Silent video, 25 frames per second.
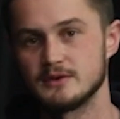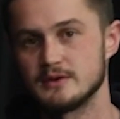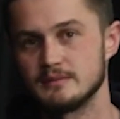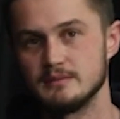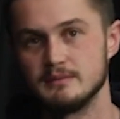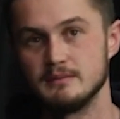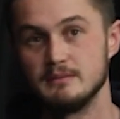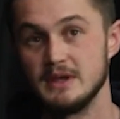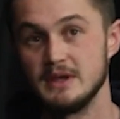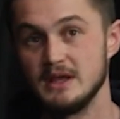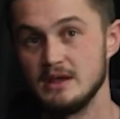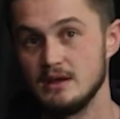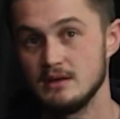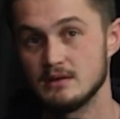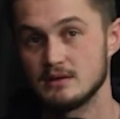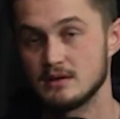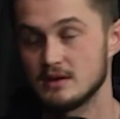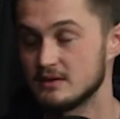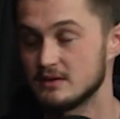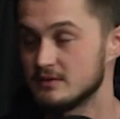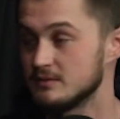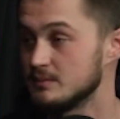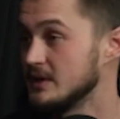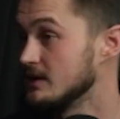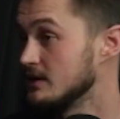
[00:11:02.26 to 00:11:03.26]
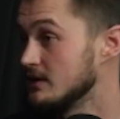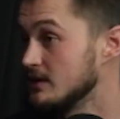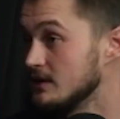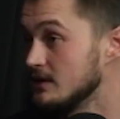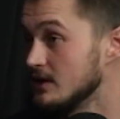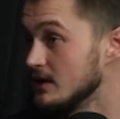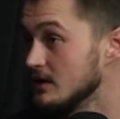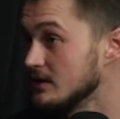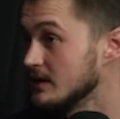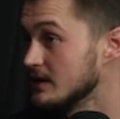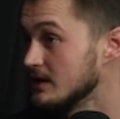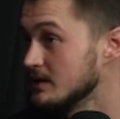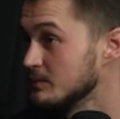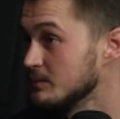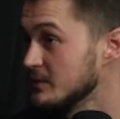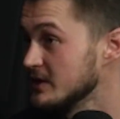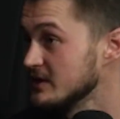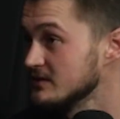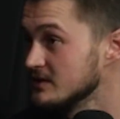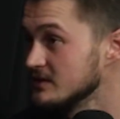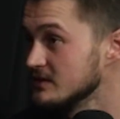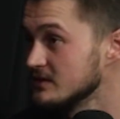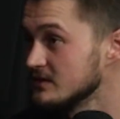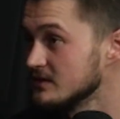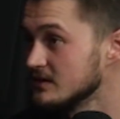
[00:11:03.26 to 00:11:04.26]
me as being a young in
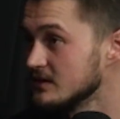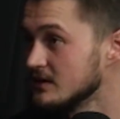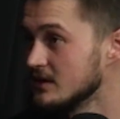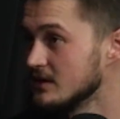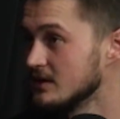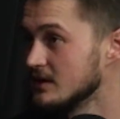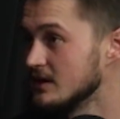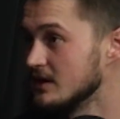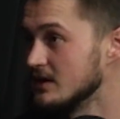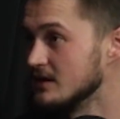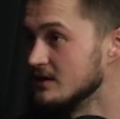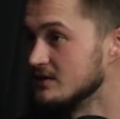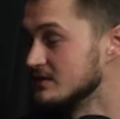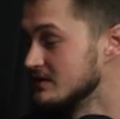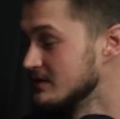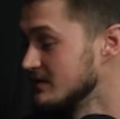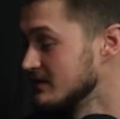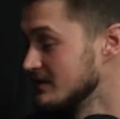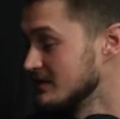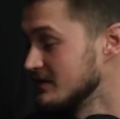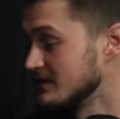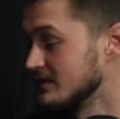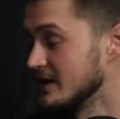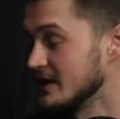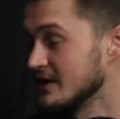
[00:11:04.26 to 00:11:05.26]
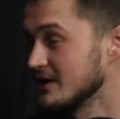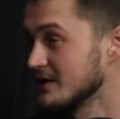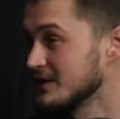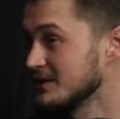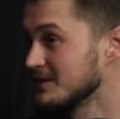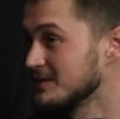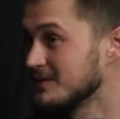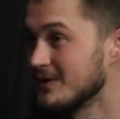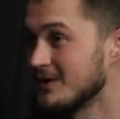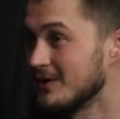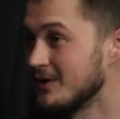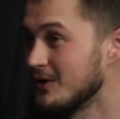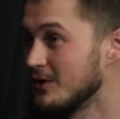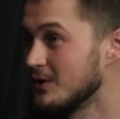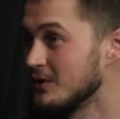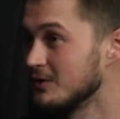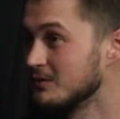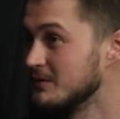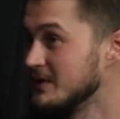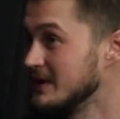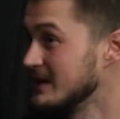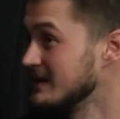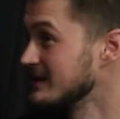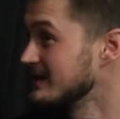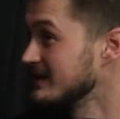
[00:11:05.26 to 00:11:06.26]
business, is they're all
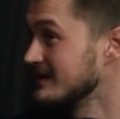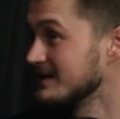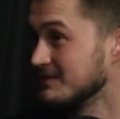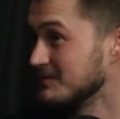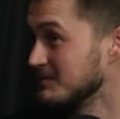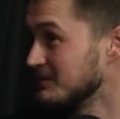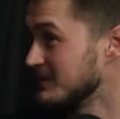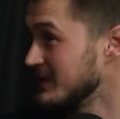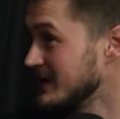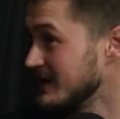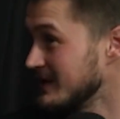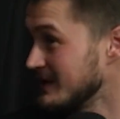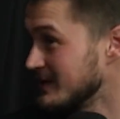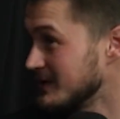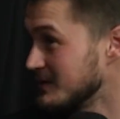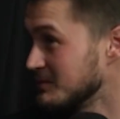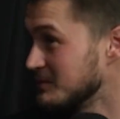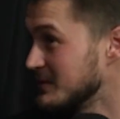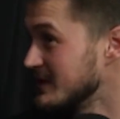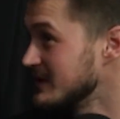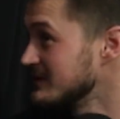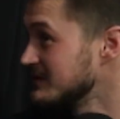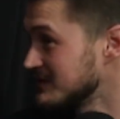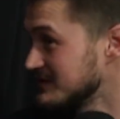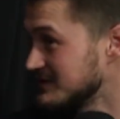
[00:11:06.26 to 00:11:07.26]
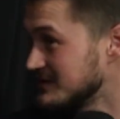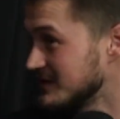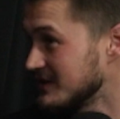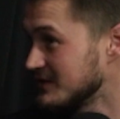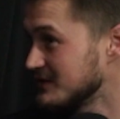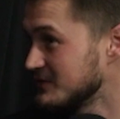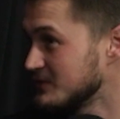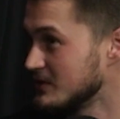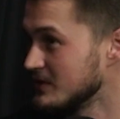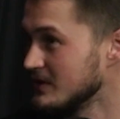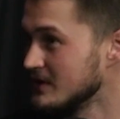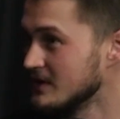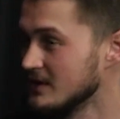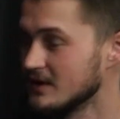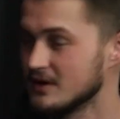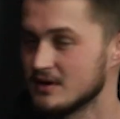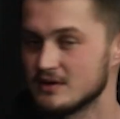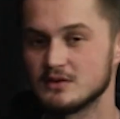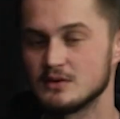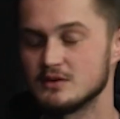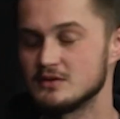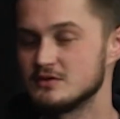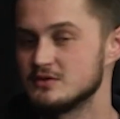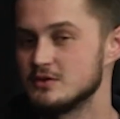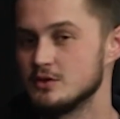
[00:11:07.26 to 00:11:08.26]
been here, been successful.
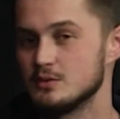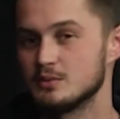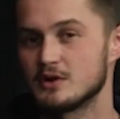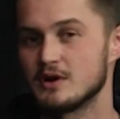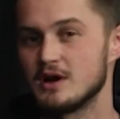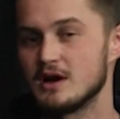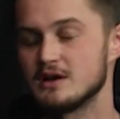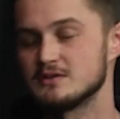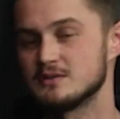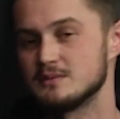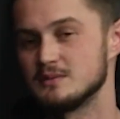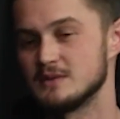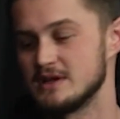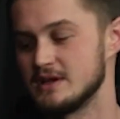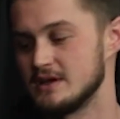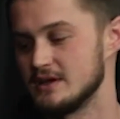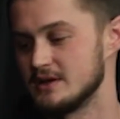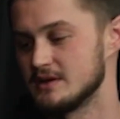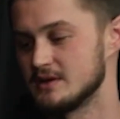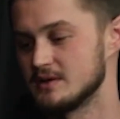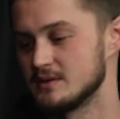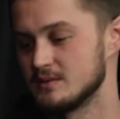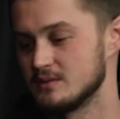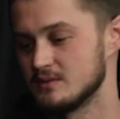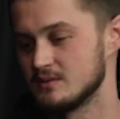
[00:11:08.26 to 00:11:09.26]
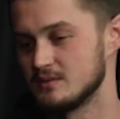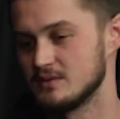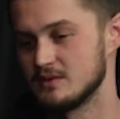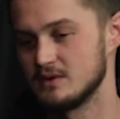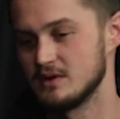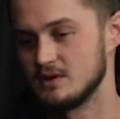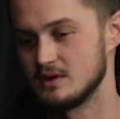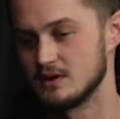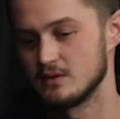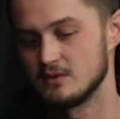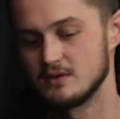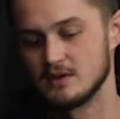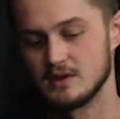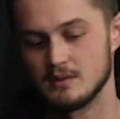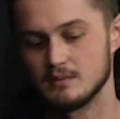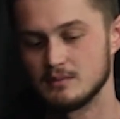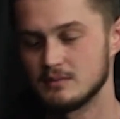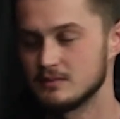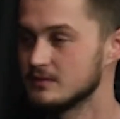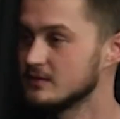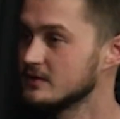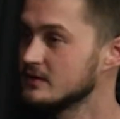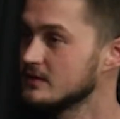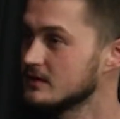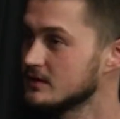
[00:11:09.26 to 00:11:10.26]
So it's super awesome to hear, you know, them
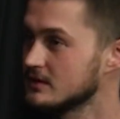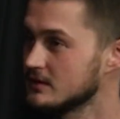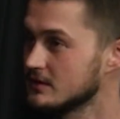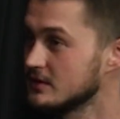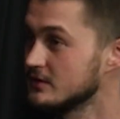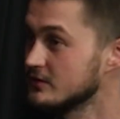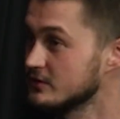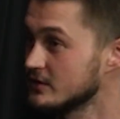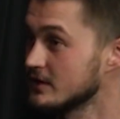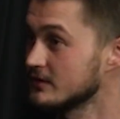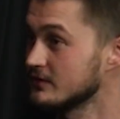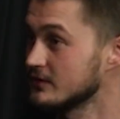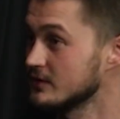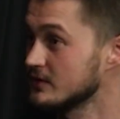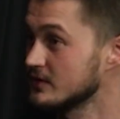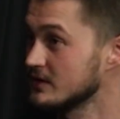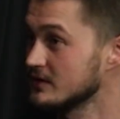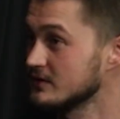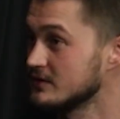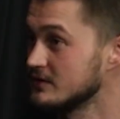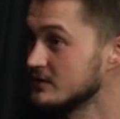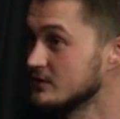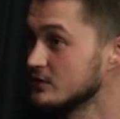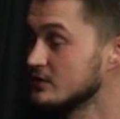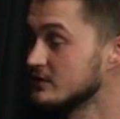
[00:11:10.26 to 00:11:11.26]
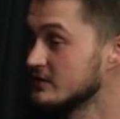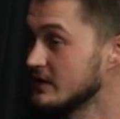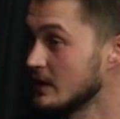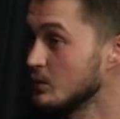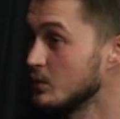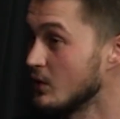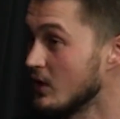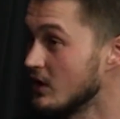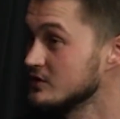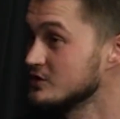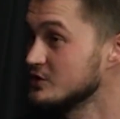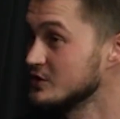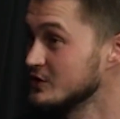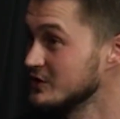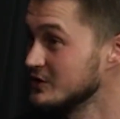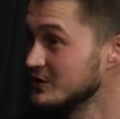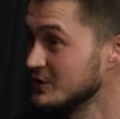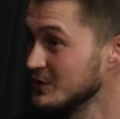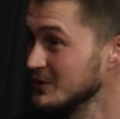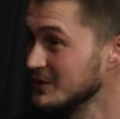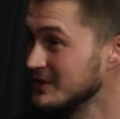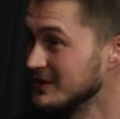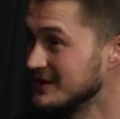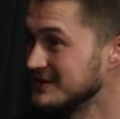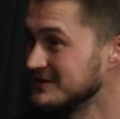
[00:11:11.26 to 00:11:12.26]
constructively criticize you because they want you to
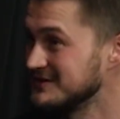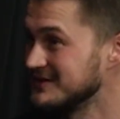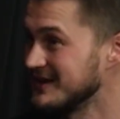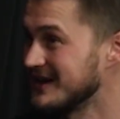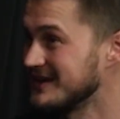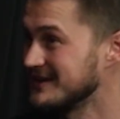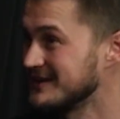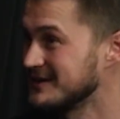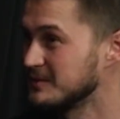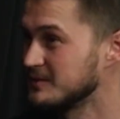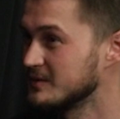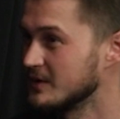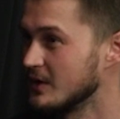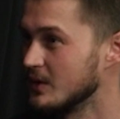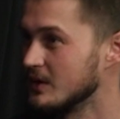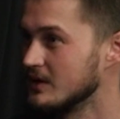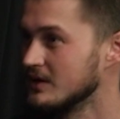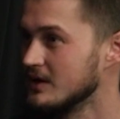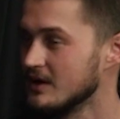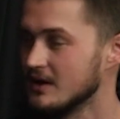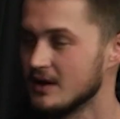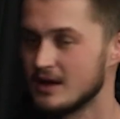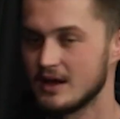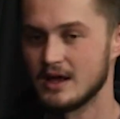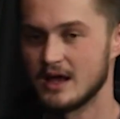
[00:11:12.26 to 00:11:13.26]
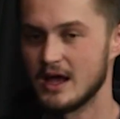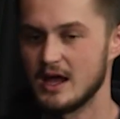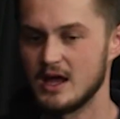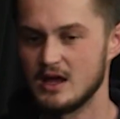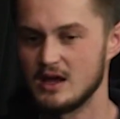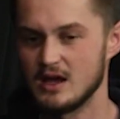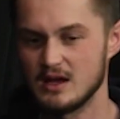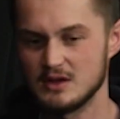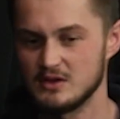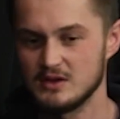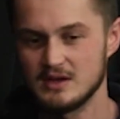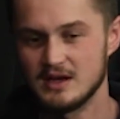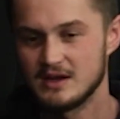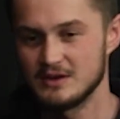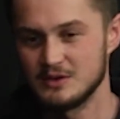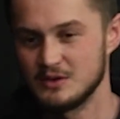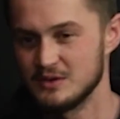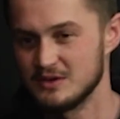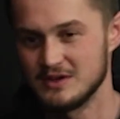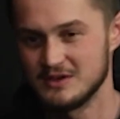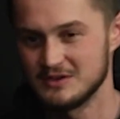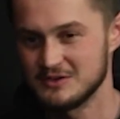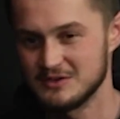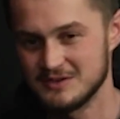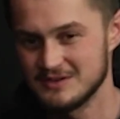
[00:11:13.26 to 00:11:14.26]
do good. It's not they're going, hey, you got to do
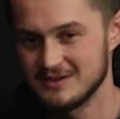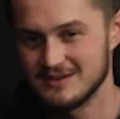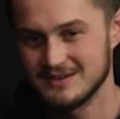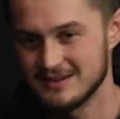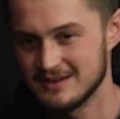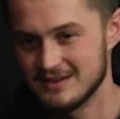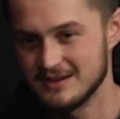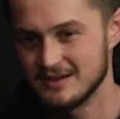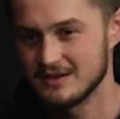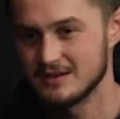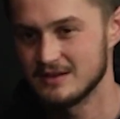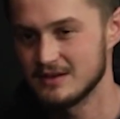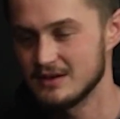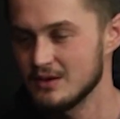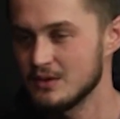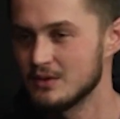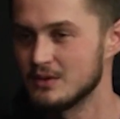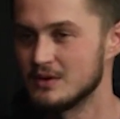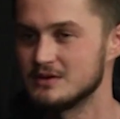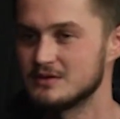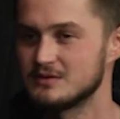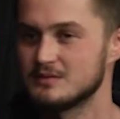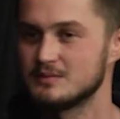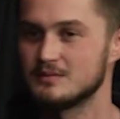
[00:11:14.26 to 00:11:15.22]
this. You did it. No, it's